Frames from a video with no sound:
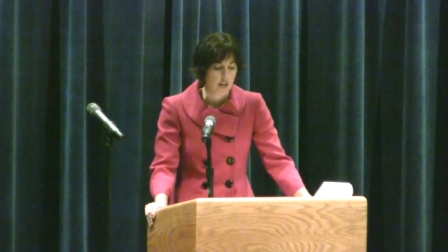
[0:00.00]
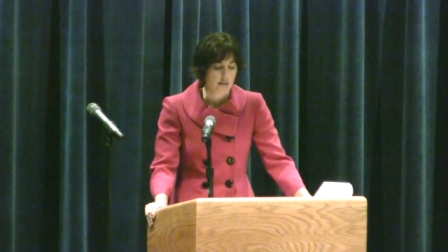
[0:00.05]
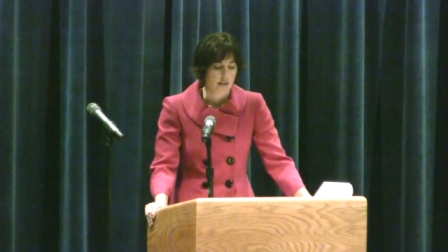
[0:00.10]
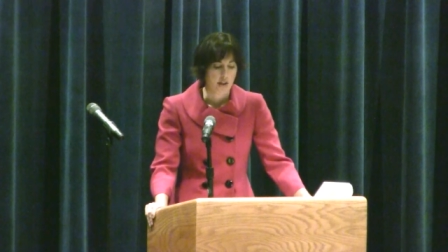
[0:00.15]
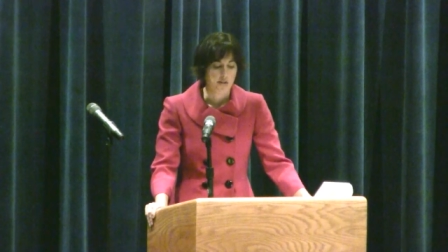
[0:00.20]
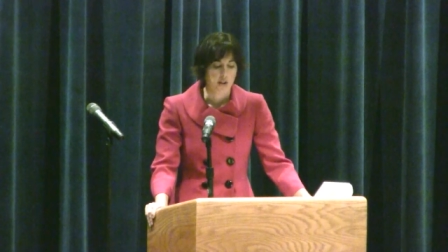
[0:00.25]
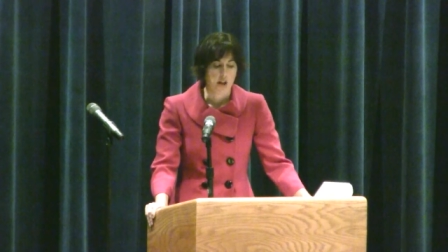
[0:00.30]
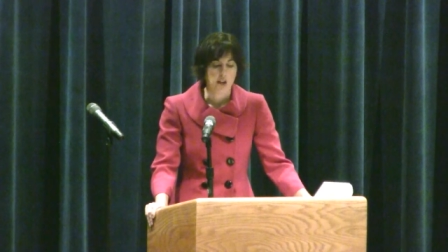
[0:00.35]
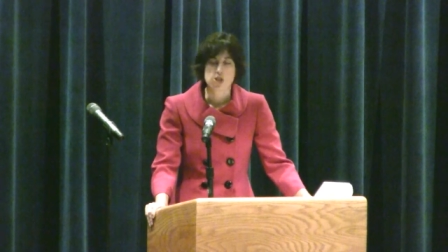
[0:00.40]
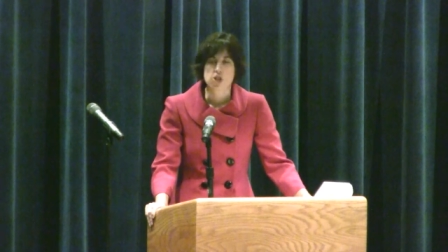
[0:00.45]

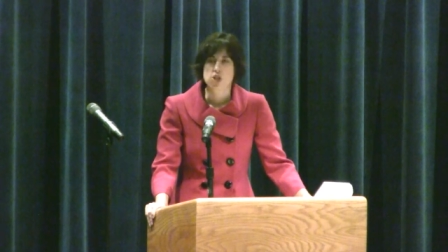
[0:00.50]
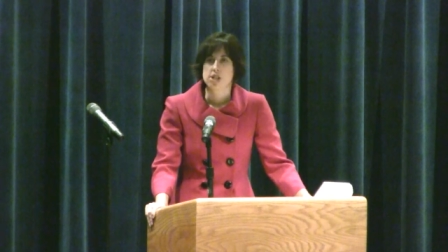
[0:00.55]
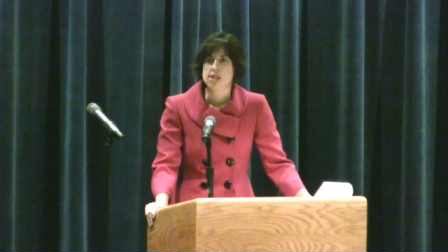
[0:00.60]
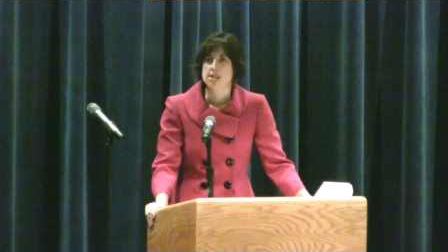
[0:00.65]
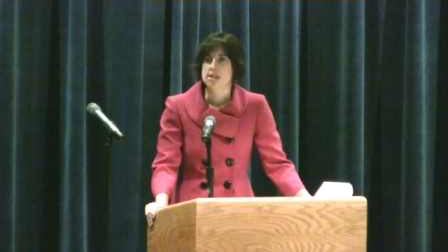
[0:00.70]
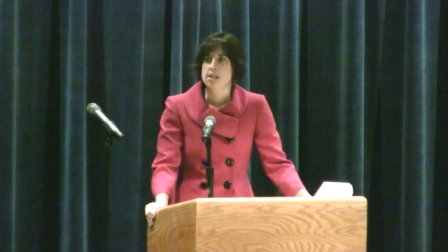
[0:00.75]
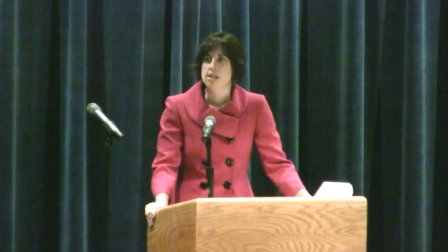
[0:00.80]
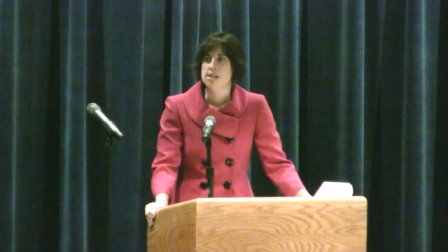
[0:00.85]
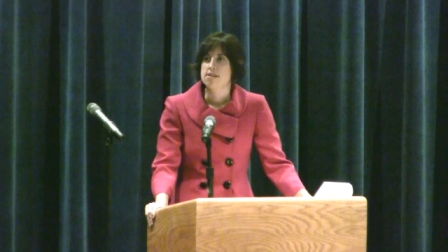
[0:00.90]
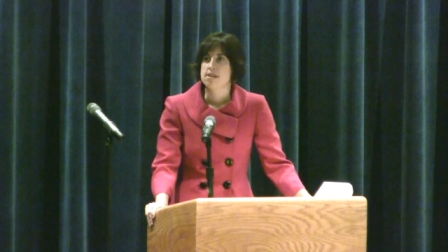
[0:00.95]
They launched a
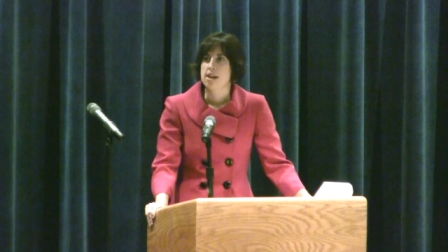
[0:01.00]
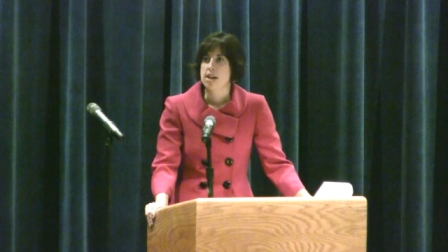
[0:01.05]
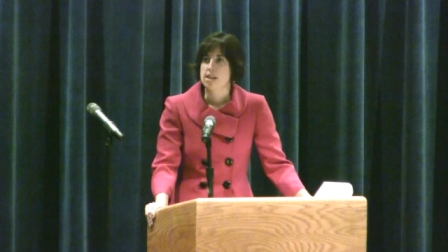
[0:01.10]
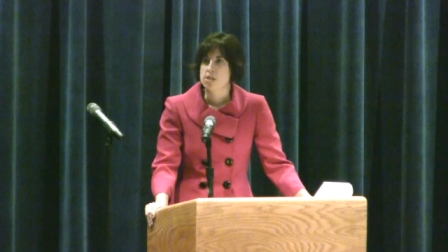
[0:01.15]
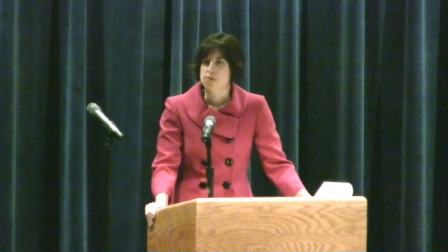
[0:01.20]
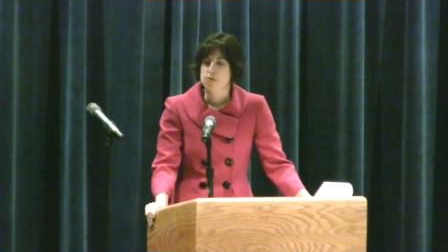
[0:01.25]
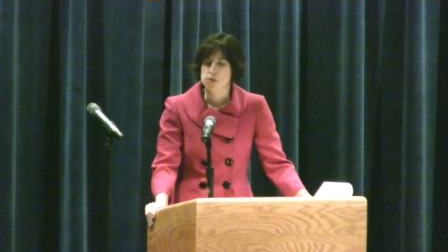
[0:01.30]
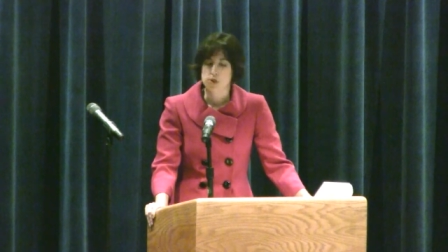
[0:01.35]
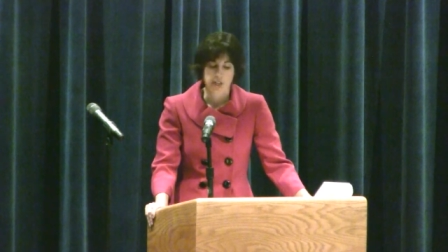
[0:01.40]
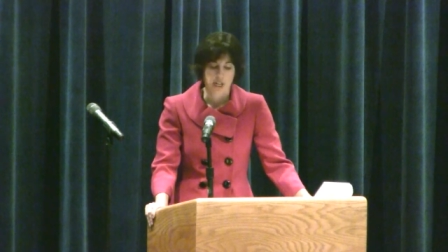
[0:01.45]

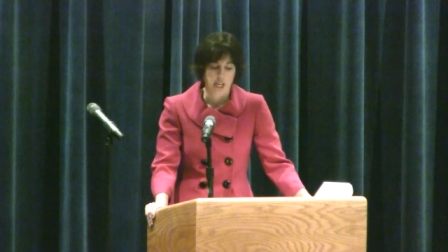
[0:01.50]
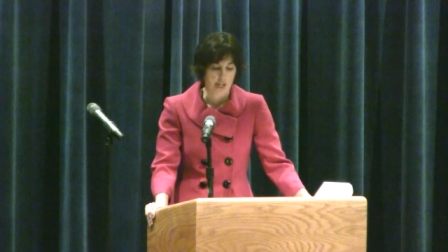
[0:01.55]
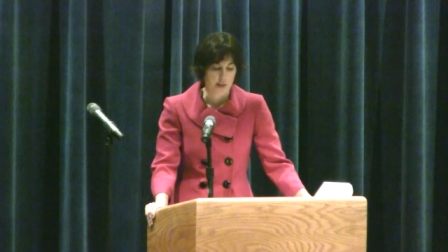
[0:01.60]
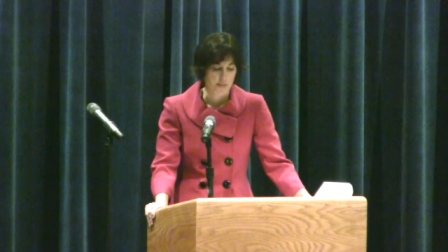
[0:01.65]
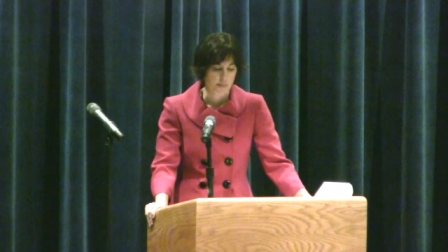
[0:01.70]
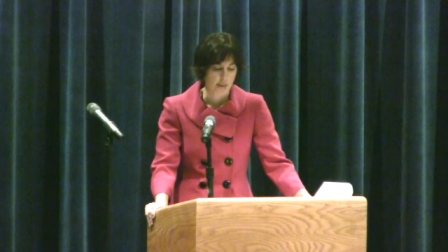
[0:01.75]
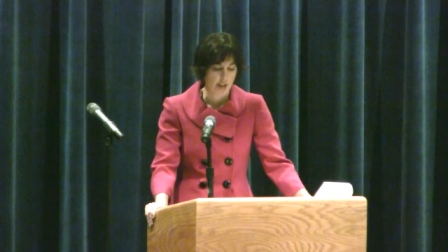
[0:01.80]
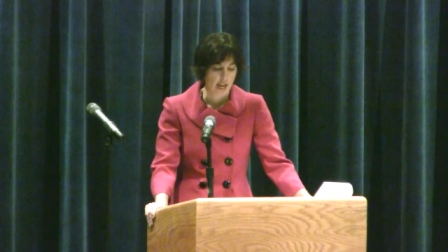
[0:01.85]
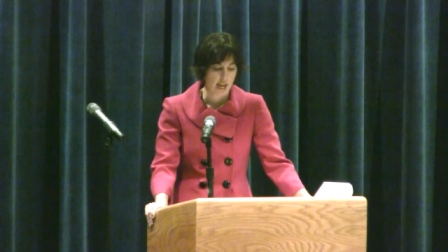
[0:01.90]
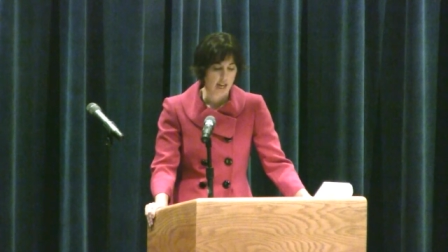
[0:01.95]
successful
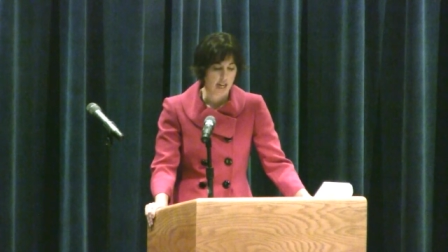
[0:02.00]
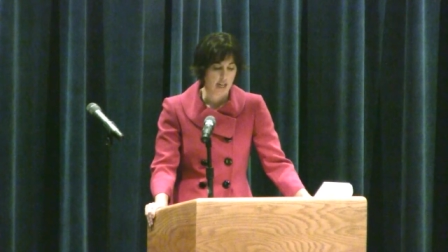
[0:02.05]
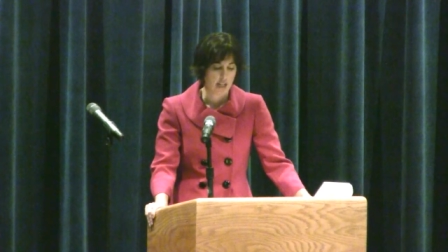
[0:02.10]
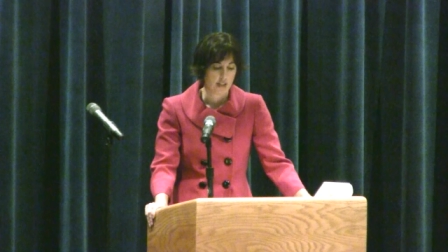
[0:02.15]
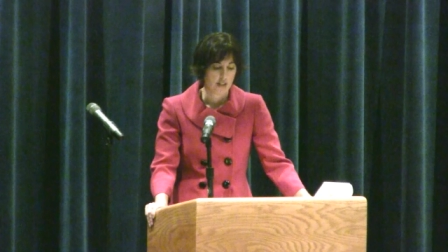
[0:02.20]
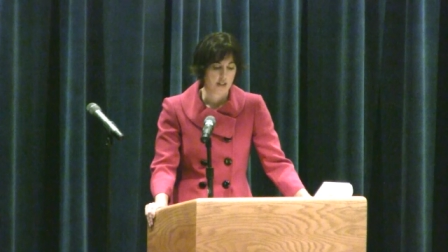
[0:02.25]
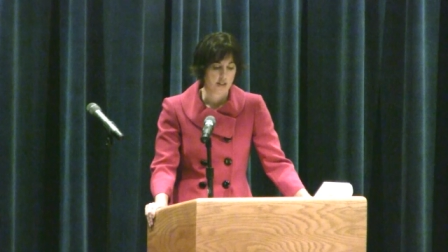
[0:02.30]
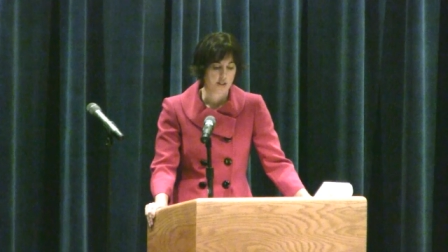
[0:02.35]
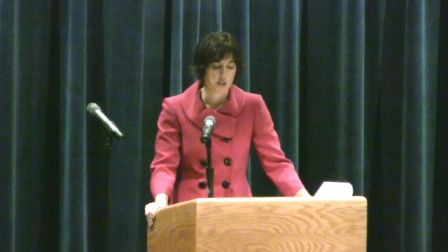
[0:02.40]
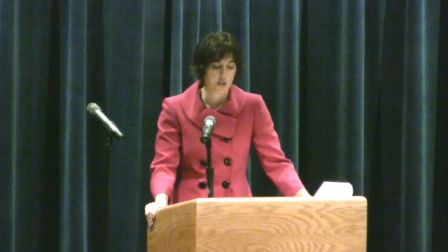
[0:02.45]

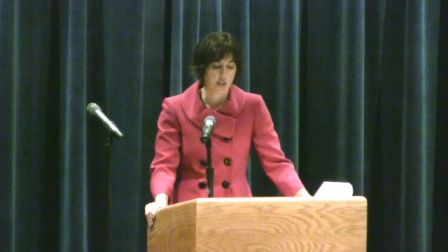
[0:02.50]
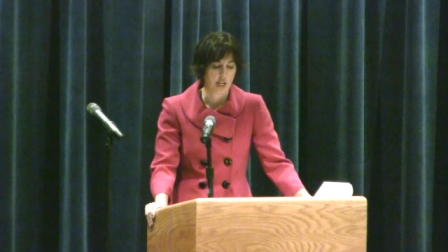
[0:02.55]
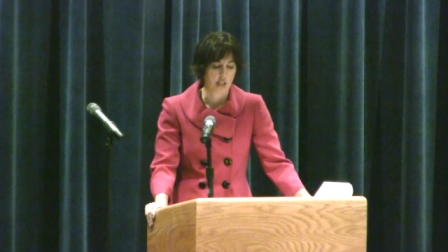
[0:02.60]
campaign to